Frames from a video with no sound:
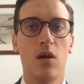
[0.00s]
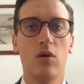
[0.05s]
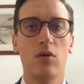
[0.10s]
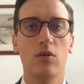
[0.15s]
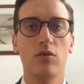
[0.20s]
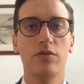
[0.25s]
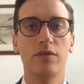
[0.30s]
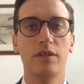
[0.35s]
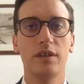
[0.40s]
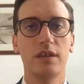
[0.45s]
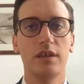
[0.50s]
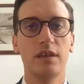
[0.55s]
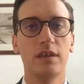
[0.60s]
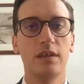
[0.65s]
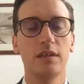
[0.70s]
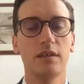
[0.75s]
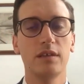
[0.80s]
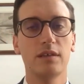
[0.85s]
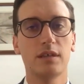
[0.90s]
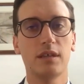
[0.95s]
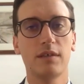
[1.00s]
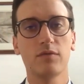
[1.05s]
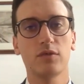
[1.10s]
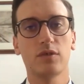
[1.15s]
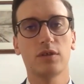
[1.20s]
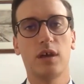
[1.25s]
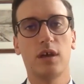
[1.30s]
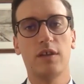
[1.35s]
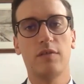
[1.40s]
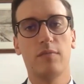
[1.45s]
On the civil
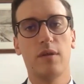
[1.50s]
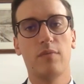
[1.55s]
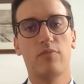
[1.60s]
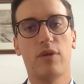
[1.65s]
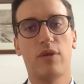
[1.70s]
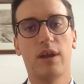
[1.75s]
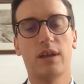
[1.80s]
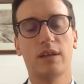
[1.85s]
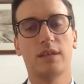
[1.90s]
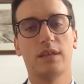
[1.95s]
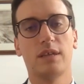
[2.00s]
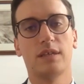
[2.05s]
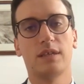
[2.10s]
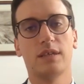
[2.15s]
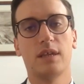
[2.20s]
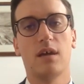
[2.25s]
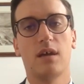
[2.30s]
side of my practice,